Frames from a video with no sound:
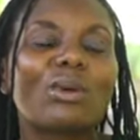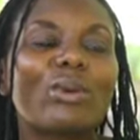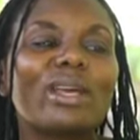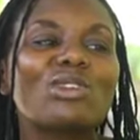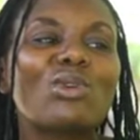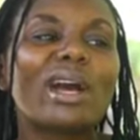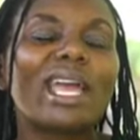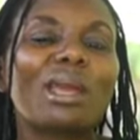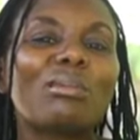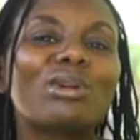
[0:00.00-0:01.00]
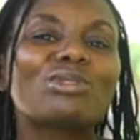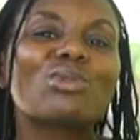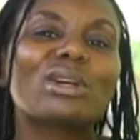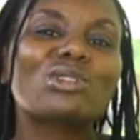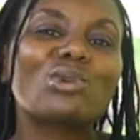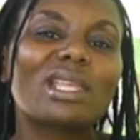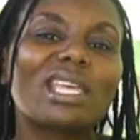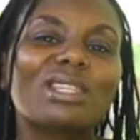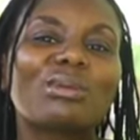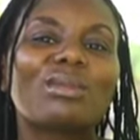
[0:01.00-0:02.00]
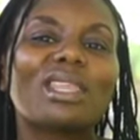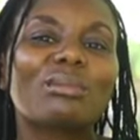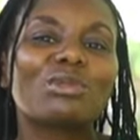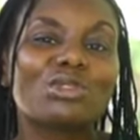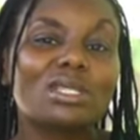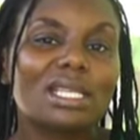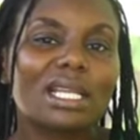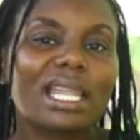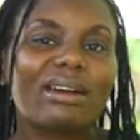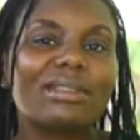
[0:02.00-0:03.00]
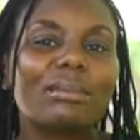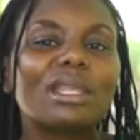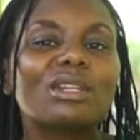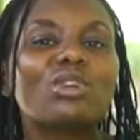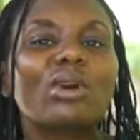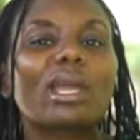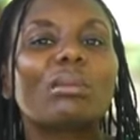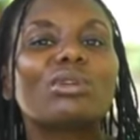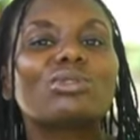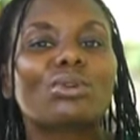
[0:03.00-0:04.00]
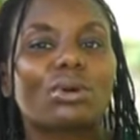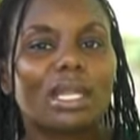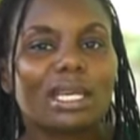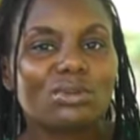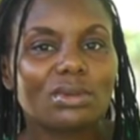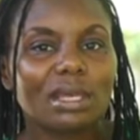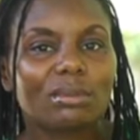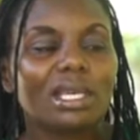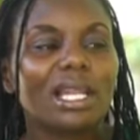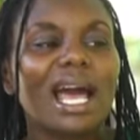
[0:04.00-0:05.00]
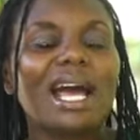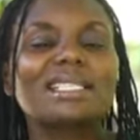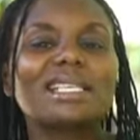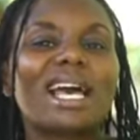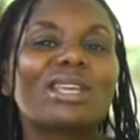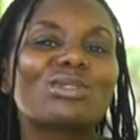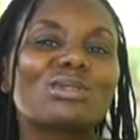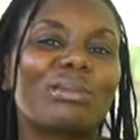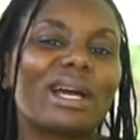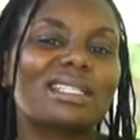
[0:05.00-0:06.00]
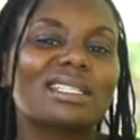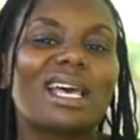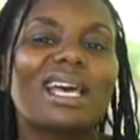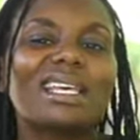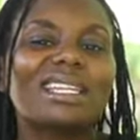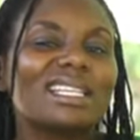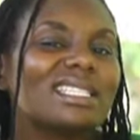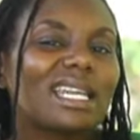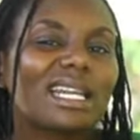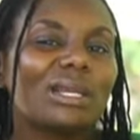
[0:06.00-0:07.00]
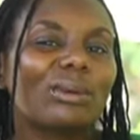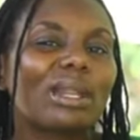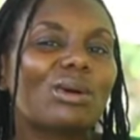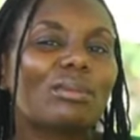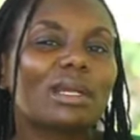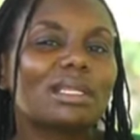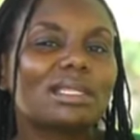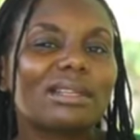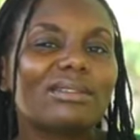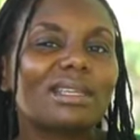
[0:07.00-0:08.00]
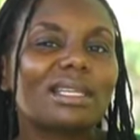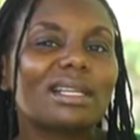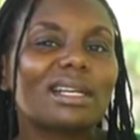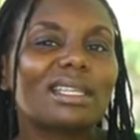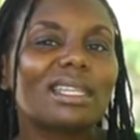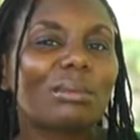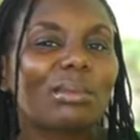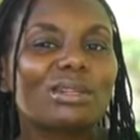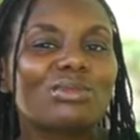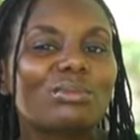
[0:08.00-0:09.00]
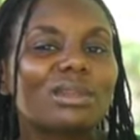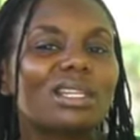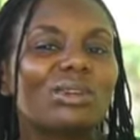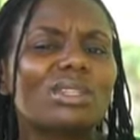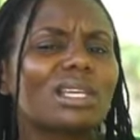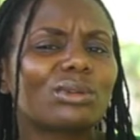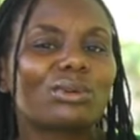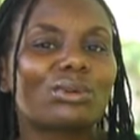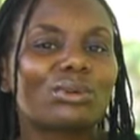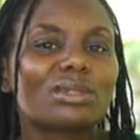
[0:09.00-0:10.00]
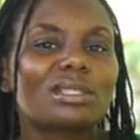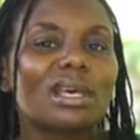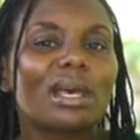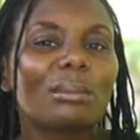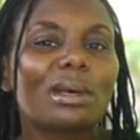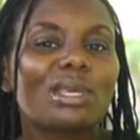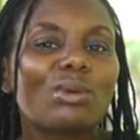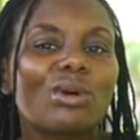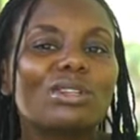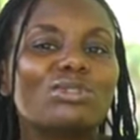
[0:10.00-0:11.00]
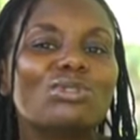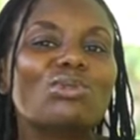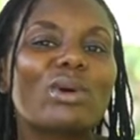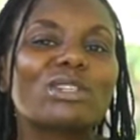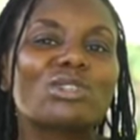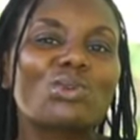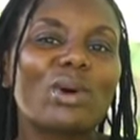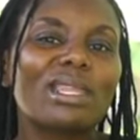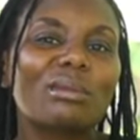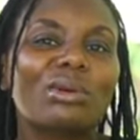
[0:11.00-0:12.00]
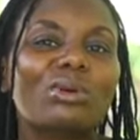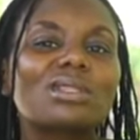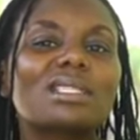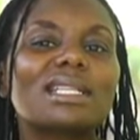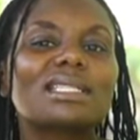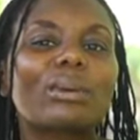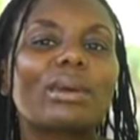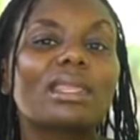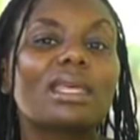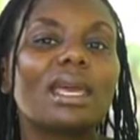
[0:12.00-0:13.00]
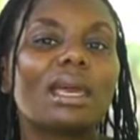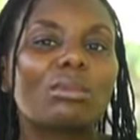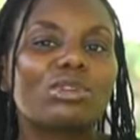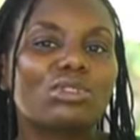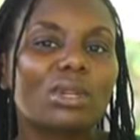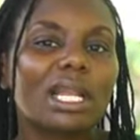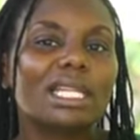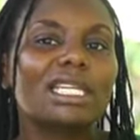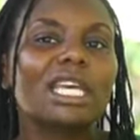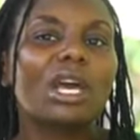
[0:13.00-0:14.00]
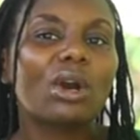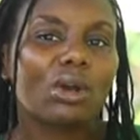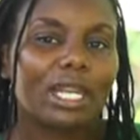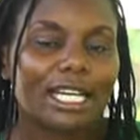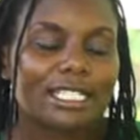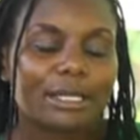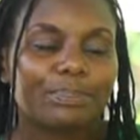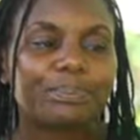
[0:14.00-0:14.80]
When you are able to assure that you still love them, then you're able to connect with them. They'll ask, are you smart? Naturally, when a woman is leaving their bedroom, they know they look good, but they want you to assure them because that's the way they emotionally connect.